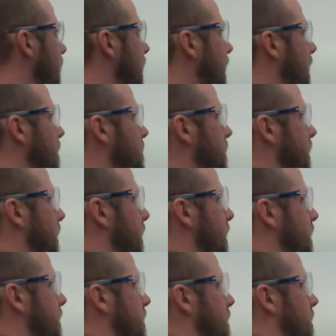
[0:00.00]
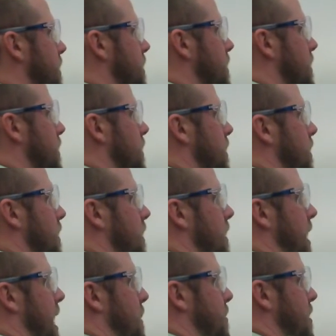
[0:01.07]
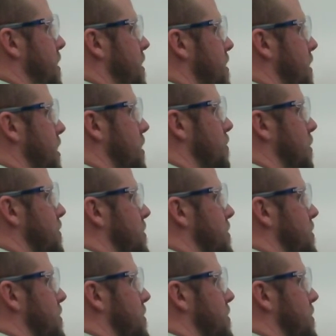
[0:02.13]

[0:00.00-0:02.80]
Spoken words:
and copper, aluminum